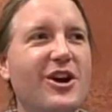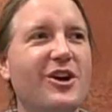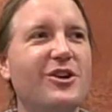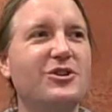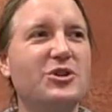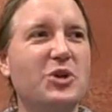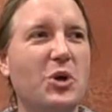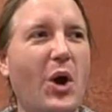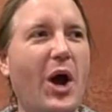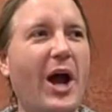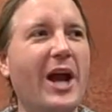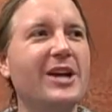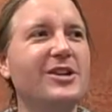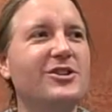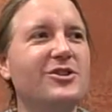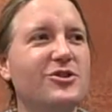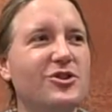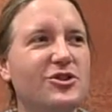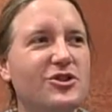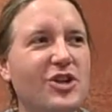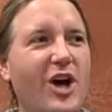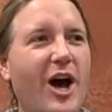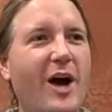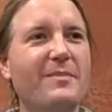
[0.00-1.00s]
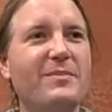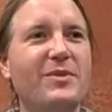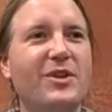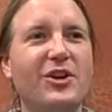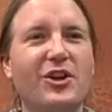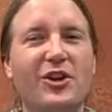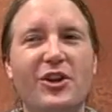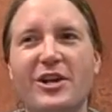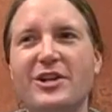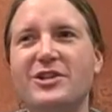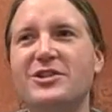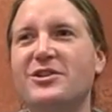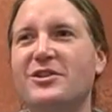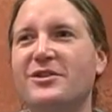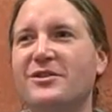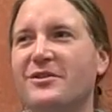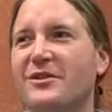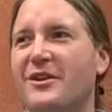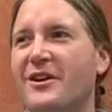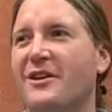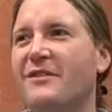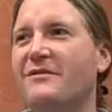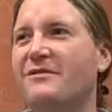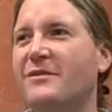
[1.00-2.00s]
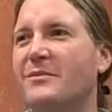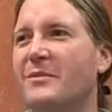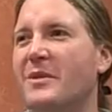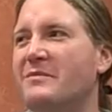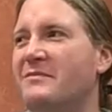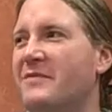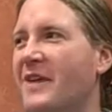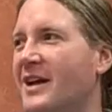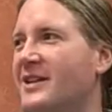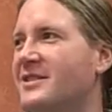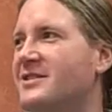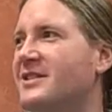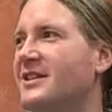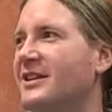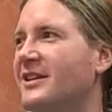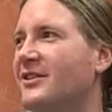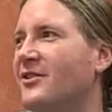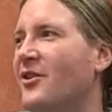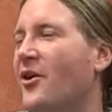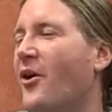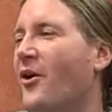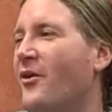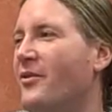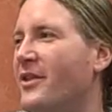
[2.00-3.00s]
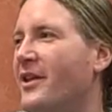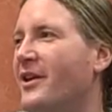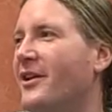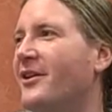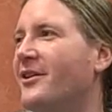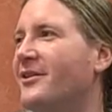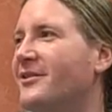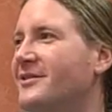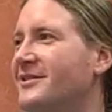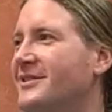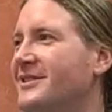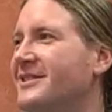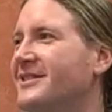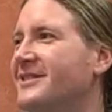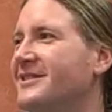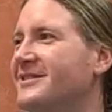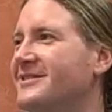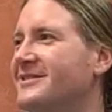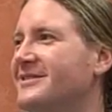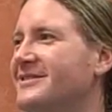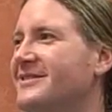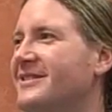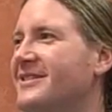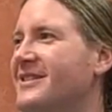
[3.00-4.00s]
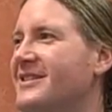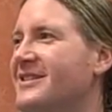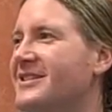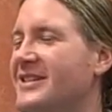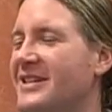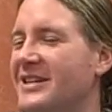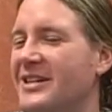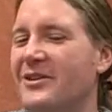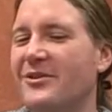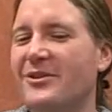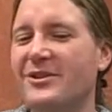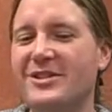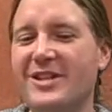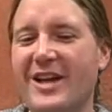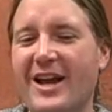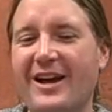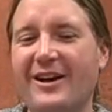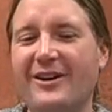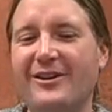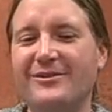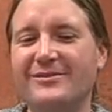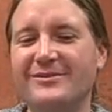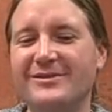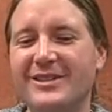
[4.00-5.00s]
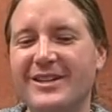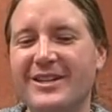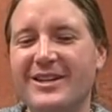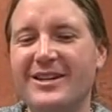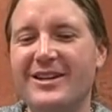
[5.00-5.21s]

trying to stop the glacier from advancing on their city or town.